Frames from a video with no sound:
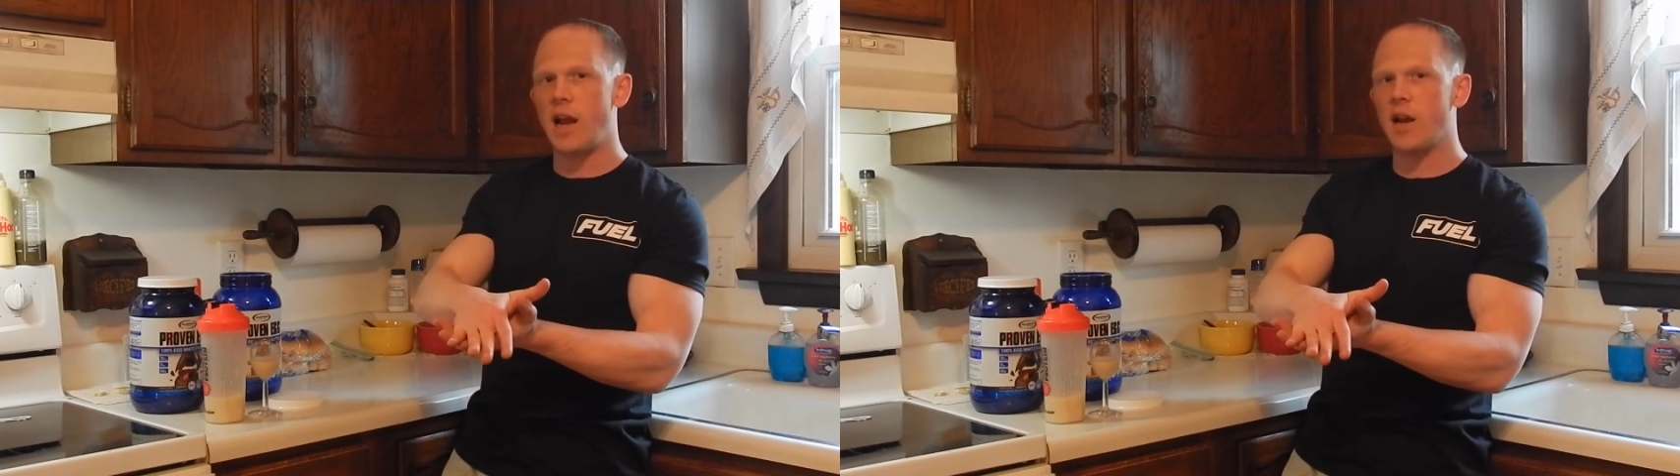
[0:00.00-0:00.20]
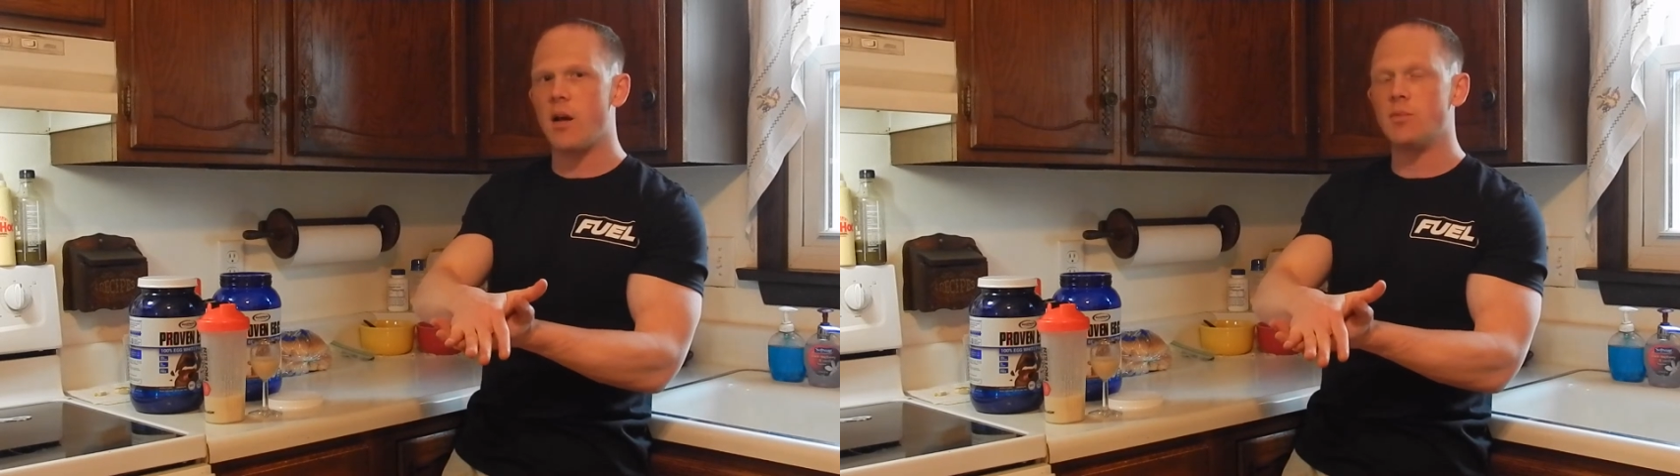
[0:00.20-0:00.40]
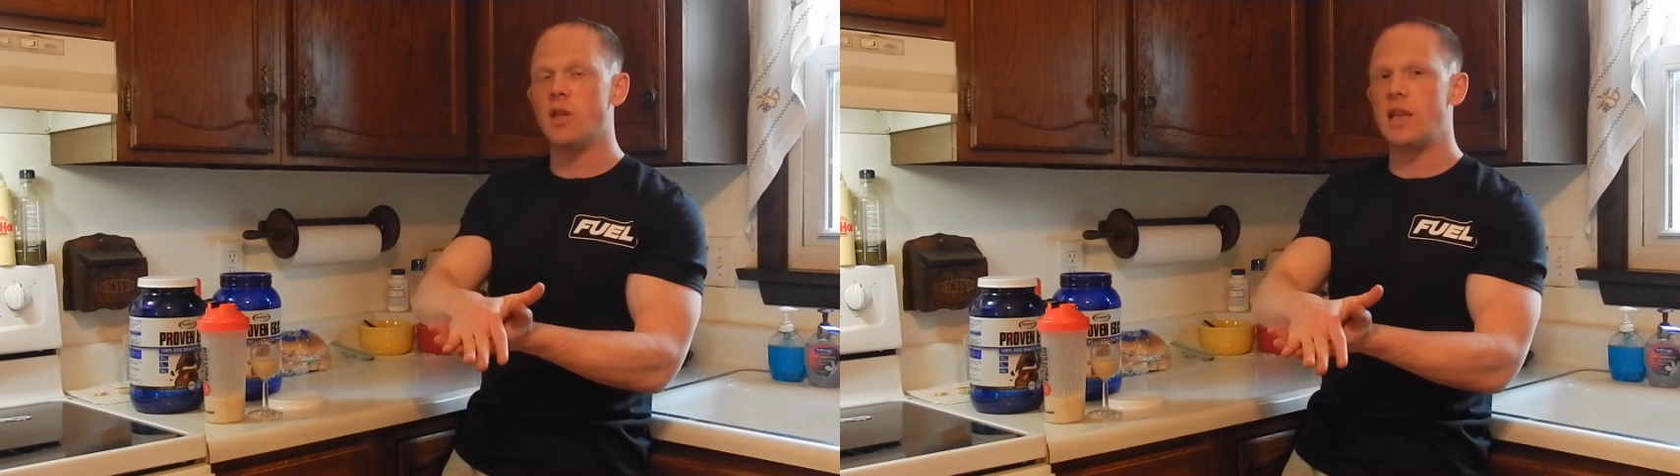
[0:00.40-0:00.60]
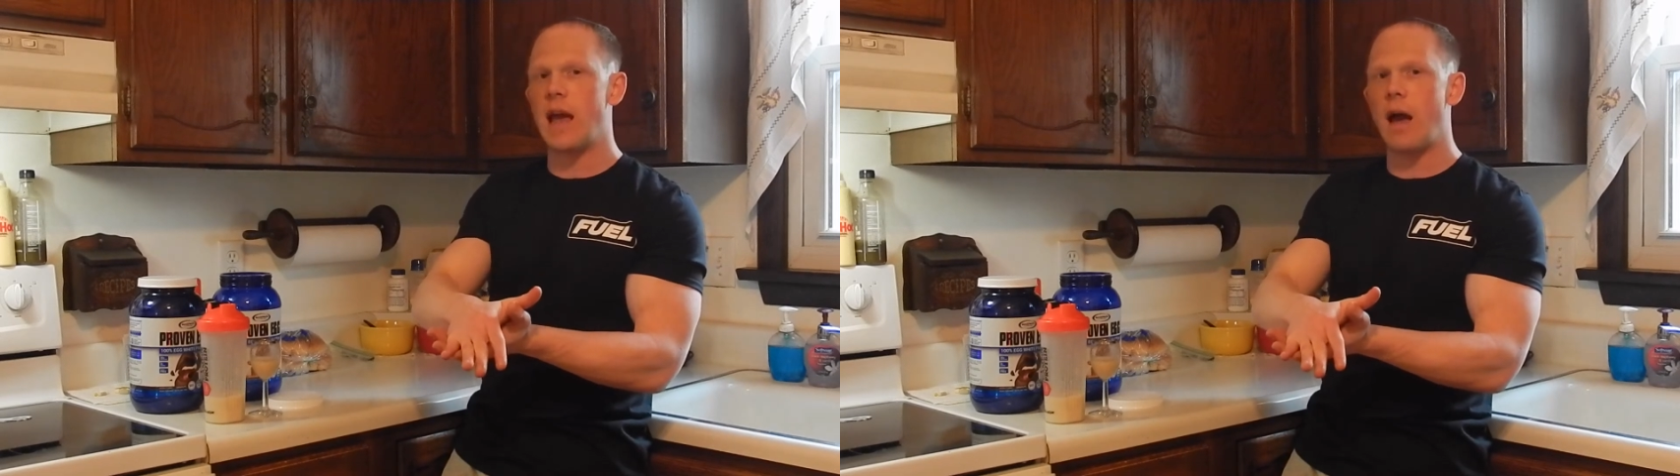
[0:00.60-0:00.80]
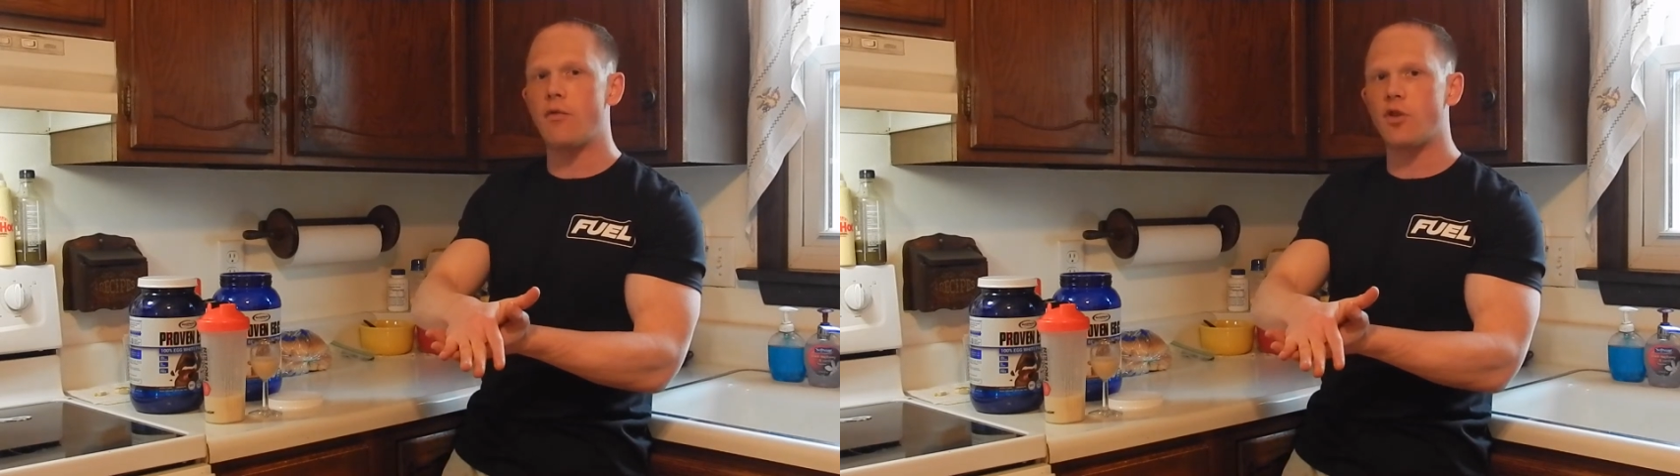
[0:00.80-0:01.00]
of comes in the
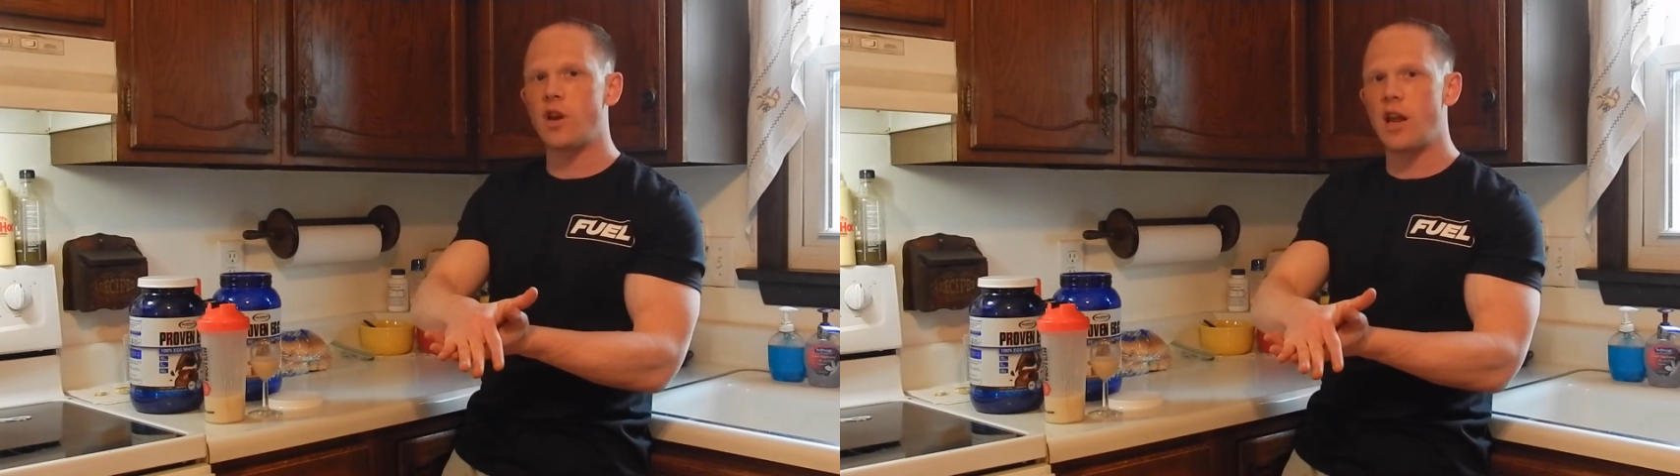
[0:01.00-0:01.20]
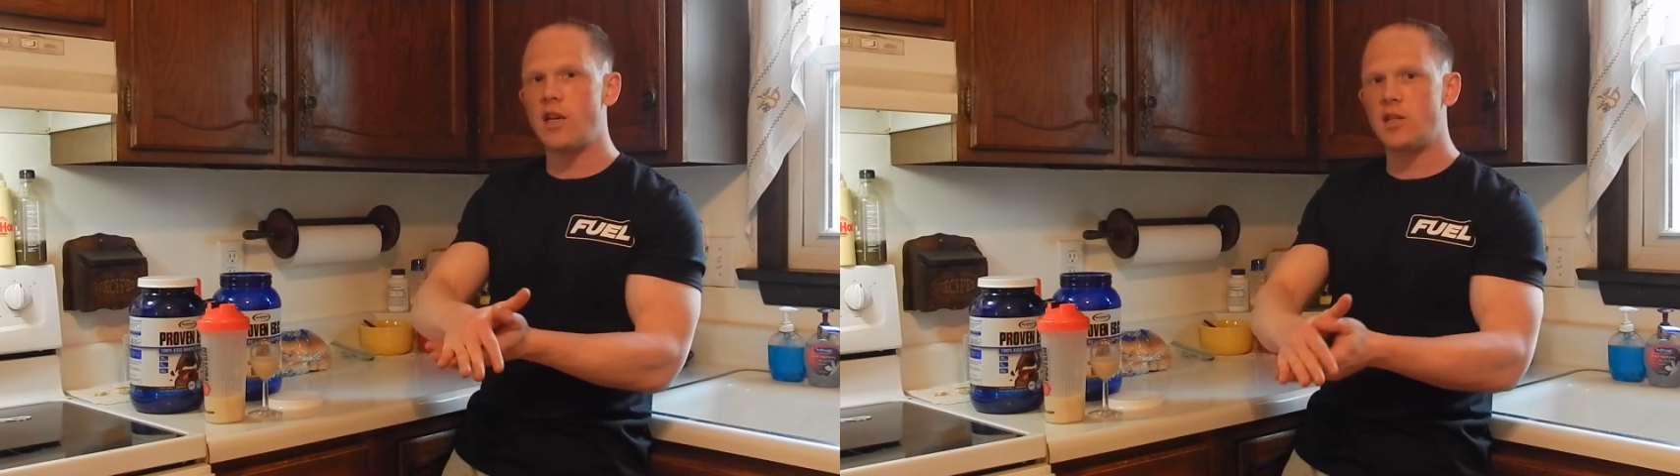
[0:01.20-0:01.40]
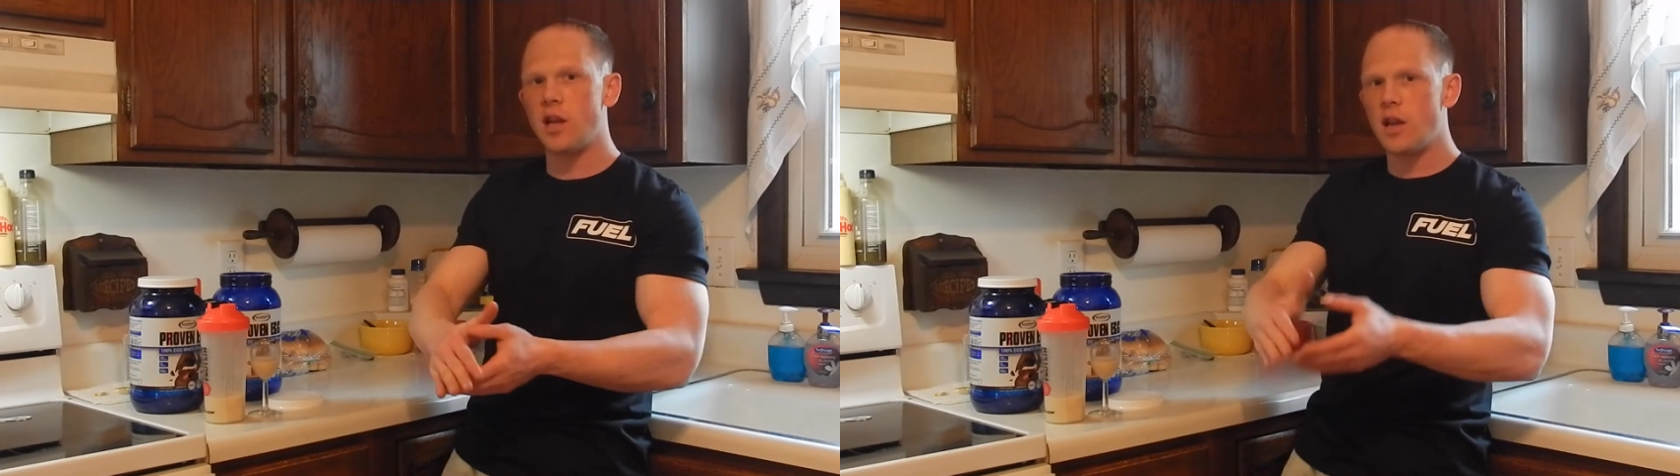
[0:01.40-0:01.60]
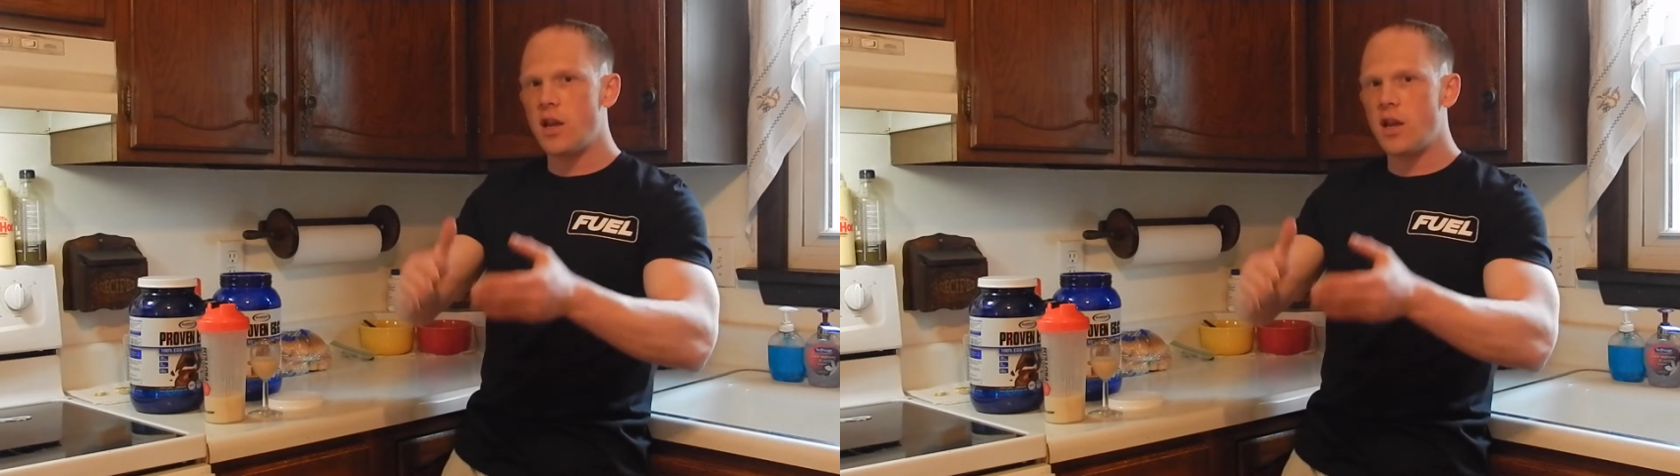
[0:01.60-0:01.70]
aftertaste